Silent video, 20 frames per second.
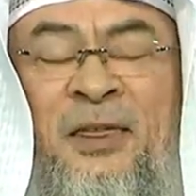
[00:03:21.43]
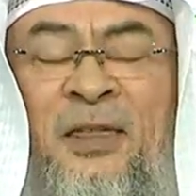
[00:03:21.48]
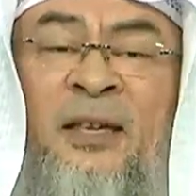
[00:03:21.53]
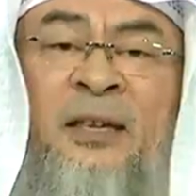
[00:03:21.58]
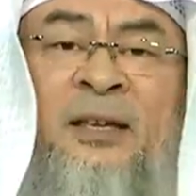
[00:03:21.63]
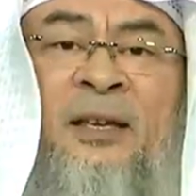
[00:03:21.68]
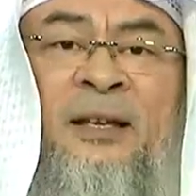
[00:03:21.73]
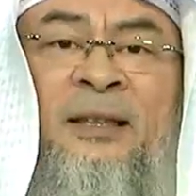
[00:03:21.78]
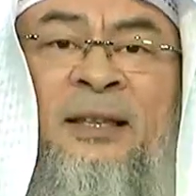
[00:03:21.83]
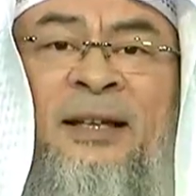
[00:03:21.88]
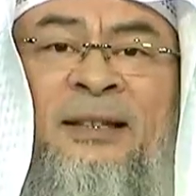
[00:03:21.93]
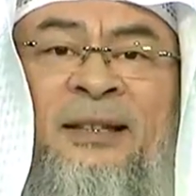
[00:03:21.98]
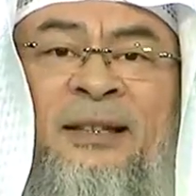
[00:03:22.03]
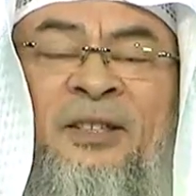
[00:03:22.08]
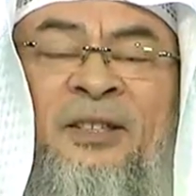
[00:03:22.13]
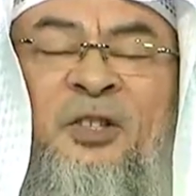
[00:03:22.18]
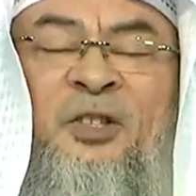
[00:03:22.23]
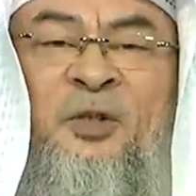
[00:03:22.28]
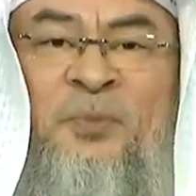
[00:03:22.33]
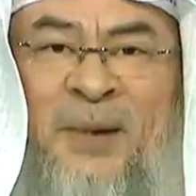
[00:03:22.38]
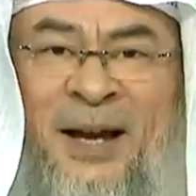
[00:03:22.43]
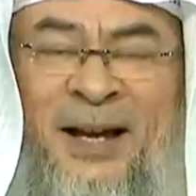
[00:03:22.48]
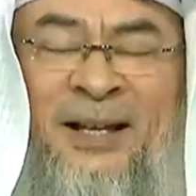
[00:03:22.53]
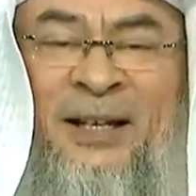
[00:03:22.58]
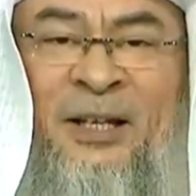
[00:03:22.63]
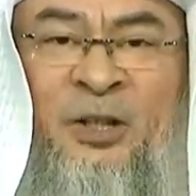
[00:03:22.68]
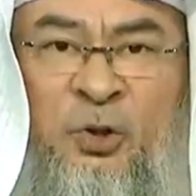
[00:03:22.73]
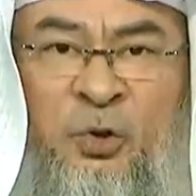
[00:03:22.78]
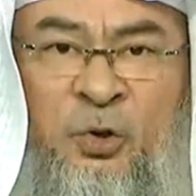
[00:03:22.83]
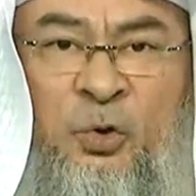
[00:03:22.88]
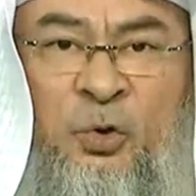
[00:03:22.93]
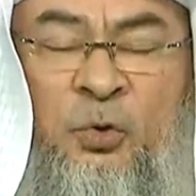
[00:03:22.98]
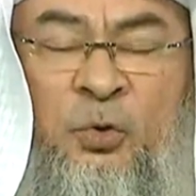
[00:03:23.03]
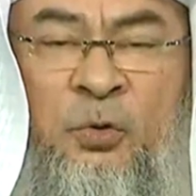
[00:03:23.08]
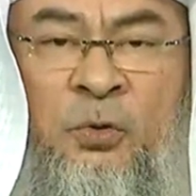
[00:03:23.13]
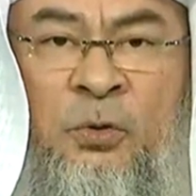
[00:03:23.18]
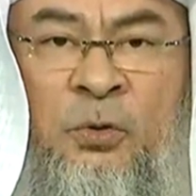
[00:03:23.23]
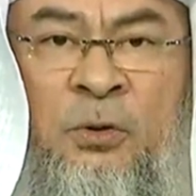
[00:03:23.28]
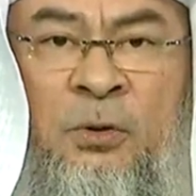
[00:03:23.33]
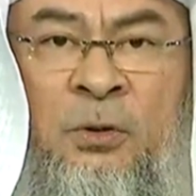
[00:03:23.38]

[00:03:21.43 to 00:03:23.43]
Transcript: thinking that it's smiling to you.